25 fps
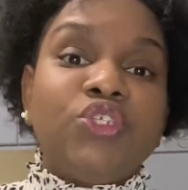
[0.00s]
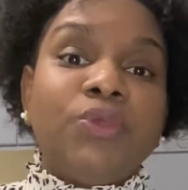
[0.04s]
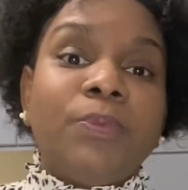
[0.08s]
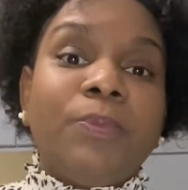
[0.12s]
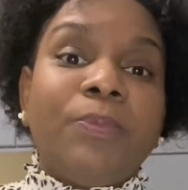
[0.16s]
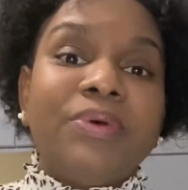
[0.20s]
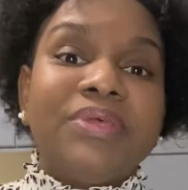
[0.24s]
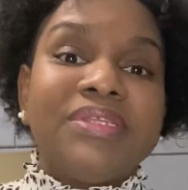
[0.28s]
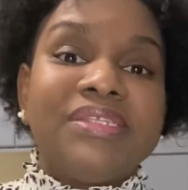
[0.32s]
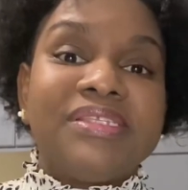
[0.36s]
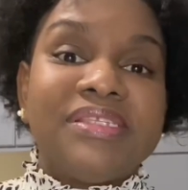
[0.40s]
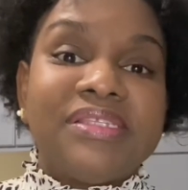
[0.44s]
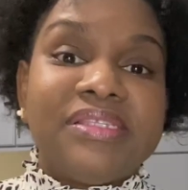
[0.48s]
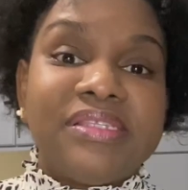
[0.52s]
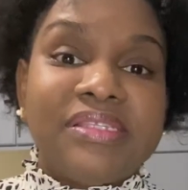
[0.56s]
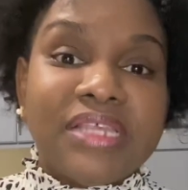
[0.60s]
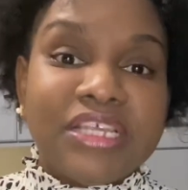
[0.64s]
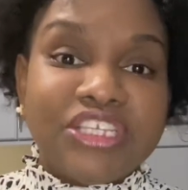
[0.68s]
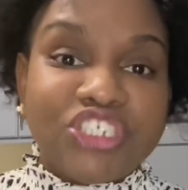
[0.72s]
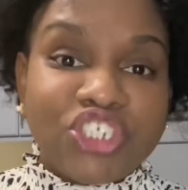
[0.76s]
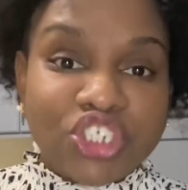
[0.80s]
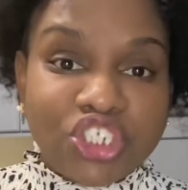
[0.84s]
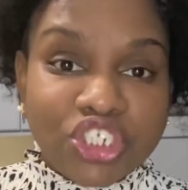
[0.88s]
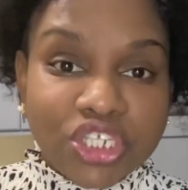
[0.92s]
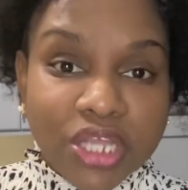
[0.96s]
you
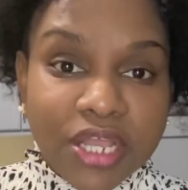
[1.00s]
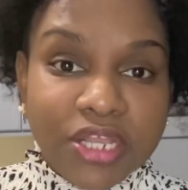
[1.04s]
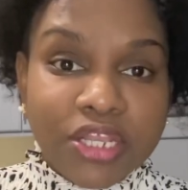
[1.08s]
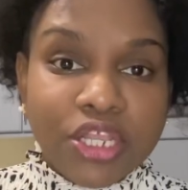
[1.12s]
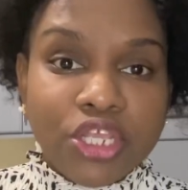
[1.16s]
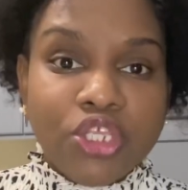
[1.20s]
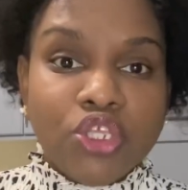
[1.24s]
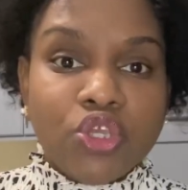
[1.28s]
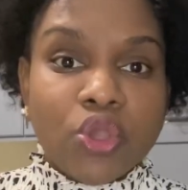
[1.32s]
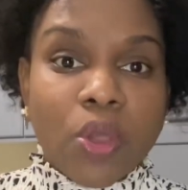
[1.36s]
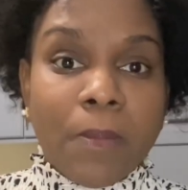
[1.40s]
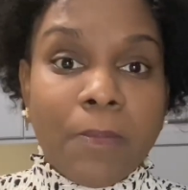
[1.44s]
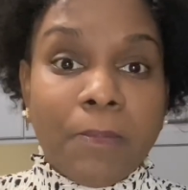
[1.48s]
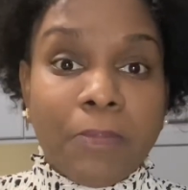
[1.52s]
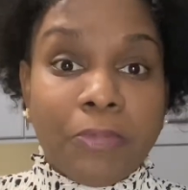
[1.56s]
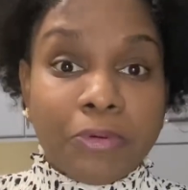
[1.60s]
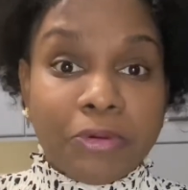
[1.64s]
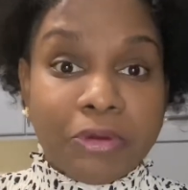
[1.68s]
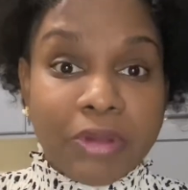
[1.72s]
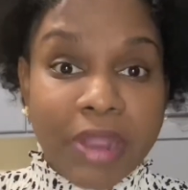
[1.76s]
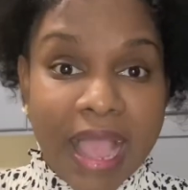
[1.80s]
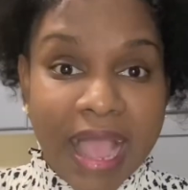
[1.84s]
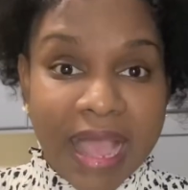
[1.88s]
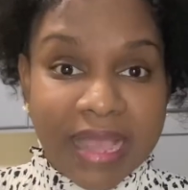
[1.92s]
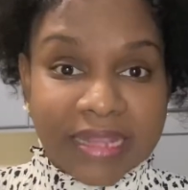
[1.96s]
position your
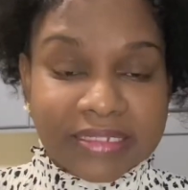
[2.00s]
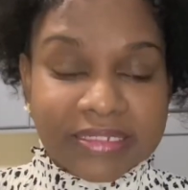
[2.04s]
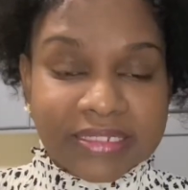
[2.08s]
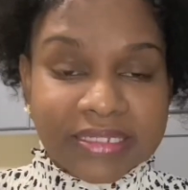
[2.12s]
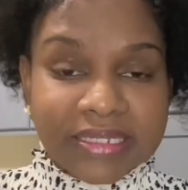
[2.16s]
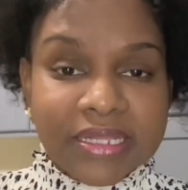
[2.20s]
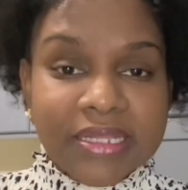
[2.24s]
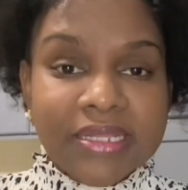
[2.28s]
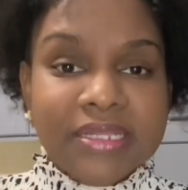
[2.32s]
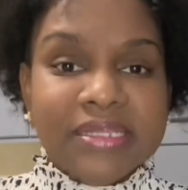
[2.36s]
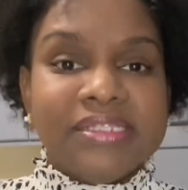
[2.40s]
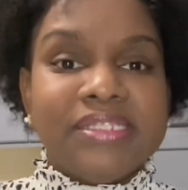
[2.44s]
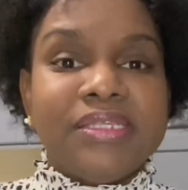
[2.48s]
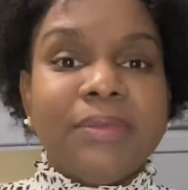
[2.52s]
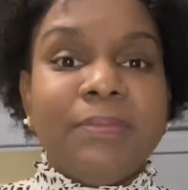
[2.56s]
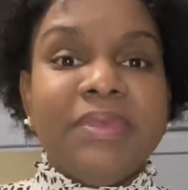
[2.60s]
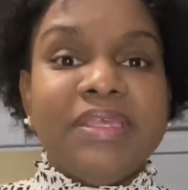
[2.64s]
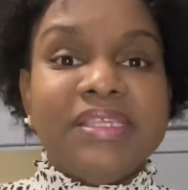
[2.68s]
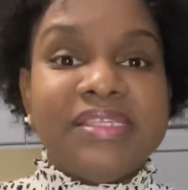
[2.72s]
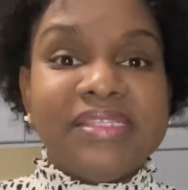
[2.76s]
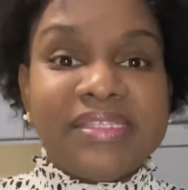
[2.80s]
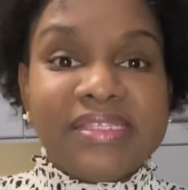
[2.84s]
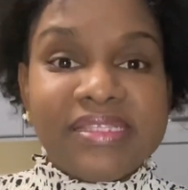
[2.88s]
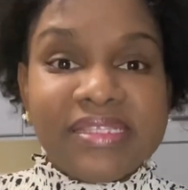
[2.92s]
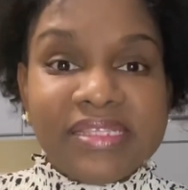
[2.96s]
brand to be
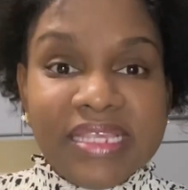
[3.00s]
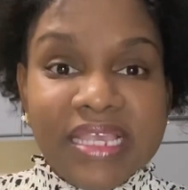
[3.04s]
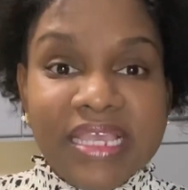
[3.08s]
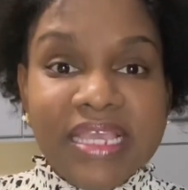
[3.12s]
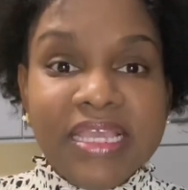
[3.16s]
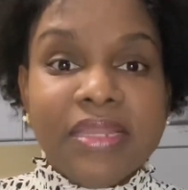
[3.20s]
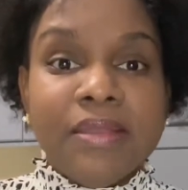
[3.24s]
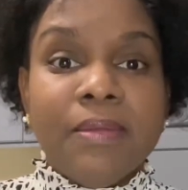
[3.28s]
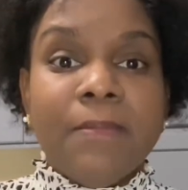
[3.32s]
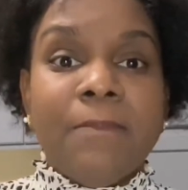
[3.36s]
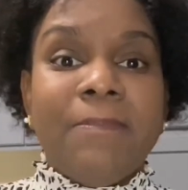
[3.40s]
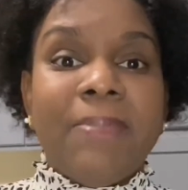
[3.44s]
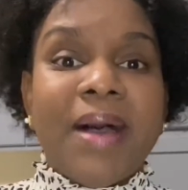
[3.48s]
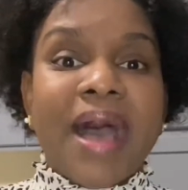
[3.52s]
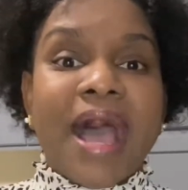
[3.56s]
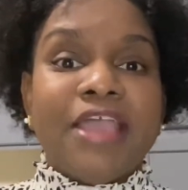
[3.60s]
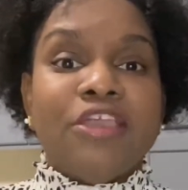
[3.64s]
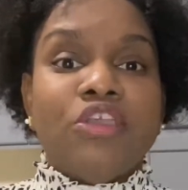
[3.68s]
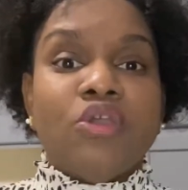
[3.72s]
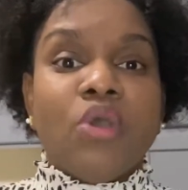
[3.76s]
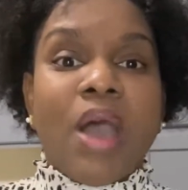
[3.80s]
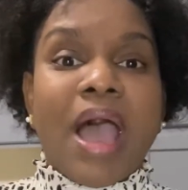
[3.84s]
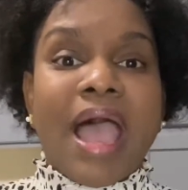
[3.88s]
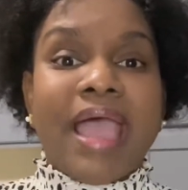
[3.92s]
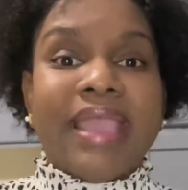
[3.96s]
seen by
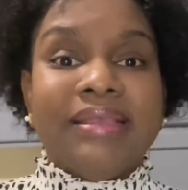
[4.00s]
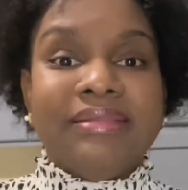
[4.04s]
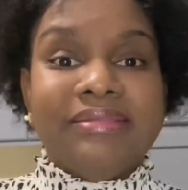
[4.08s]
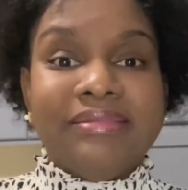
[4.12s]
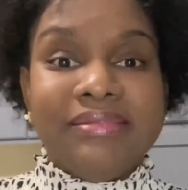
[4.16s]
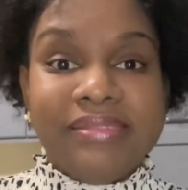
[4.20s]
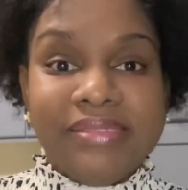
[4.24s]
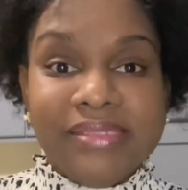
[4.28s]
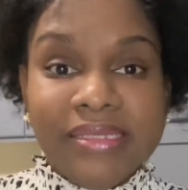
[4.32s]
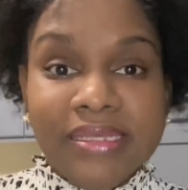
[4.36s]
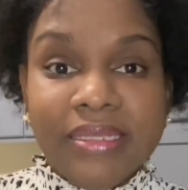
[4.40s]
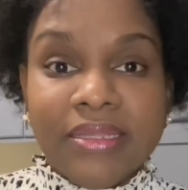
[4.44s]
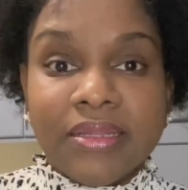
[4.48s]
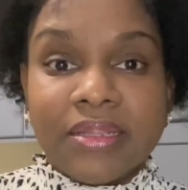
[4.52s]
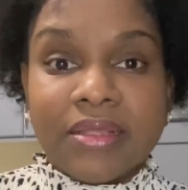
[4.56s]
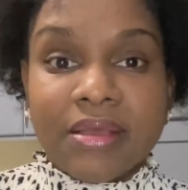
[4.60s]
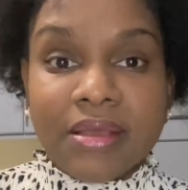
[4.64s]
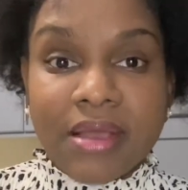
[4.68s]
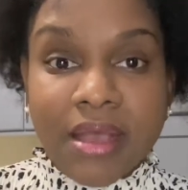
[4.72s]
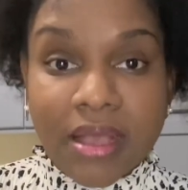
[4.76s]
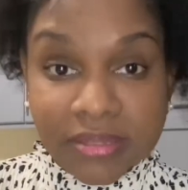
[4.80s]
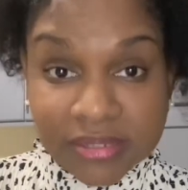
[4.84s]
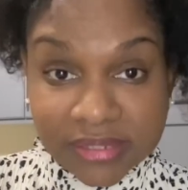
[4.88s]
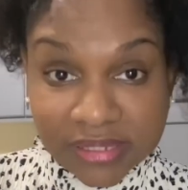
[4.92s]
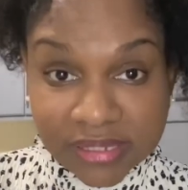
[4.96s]
your ideal
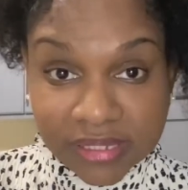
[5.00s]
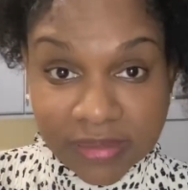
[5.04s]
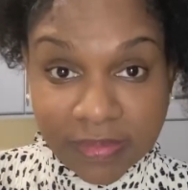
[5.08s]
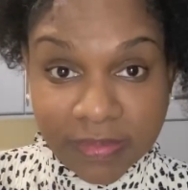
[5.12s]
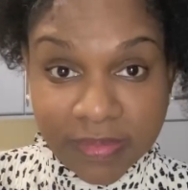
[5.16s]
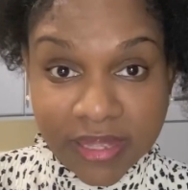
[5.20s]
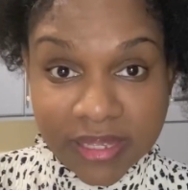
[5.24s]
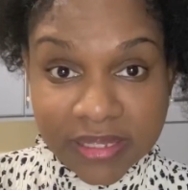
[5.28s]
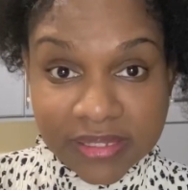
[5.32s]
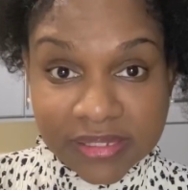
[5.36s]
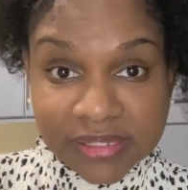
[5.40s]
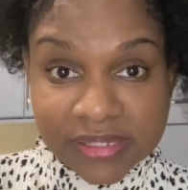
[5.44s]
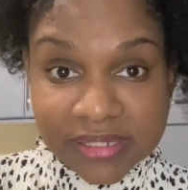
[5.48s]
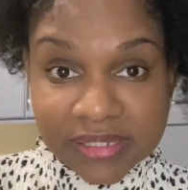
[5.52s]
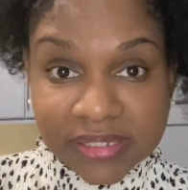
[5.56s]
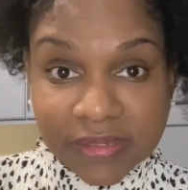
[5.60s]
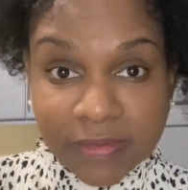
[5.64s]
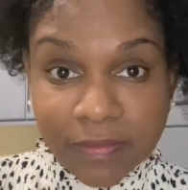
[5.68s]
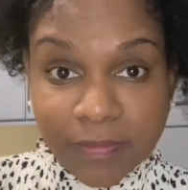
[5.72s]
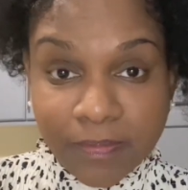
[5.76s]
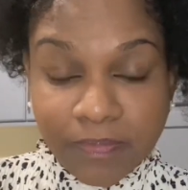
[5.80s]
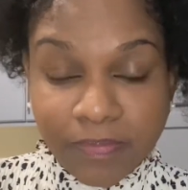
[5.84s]
customers.